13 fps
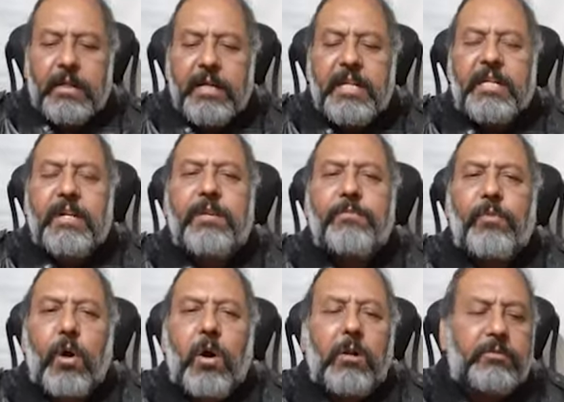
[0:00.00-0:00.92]
It
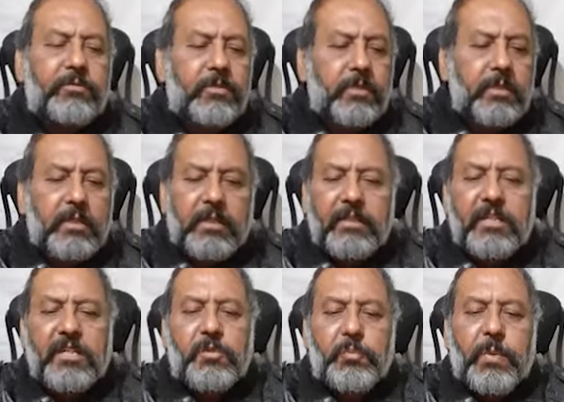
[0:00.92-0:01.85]
involves
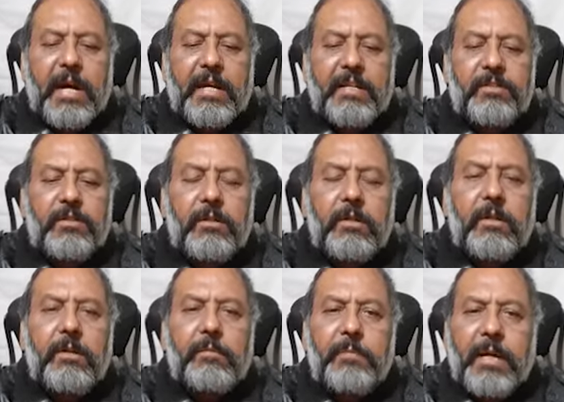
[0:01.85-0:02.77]
the spines,
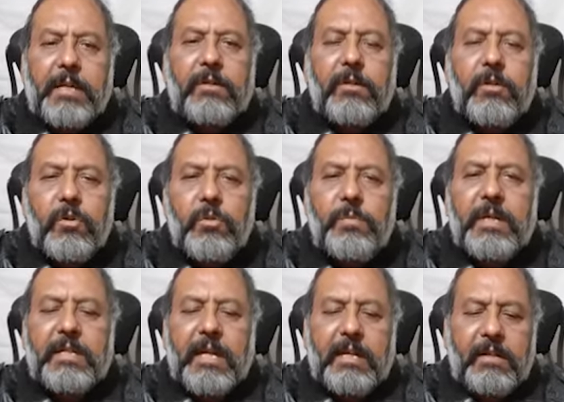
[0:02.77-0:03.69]
but
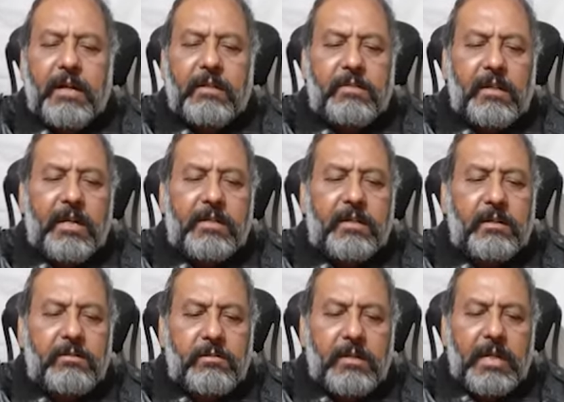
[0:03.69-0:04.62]
rheumatoid
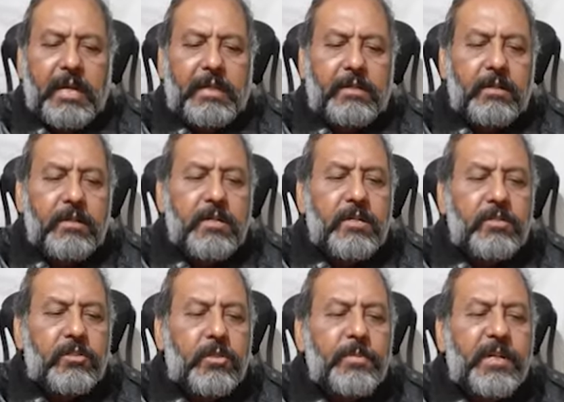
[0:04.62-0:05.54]
arthritis, like
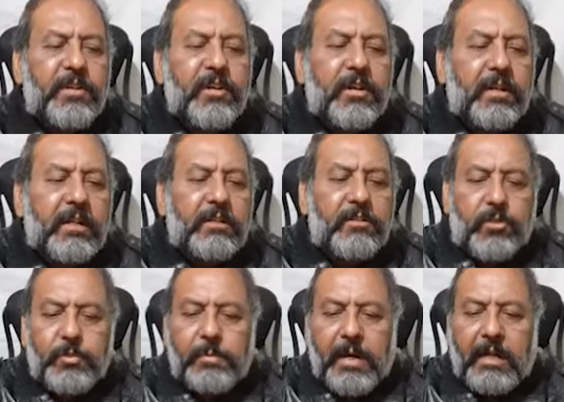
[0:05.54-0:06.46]
symmetrical
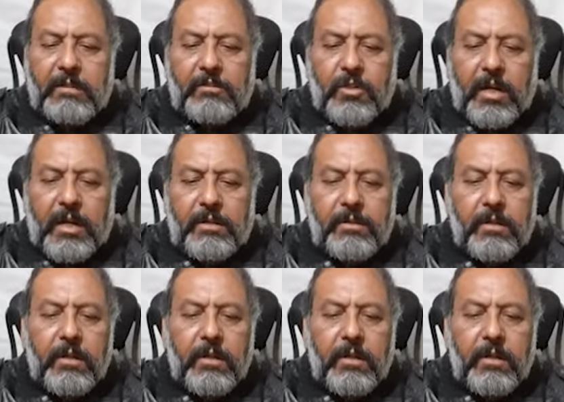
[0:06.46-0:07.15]
small joint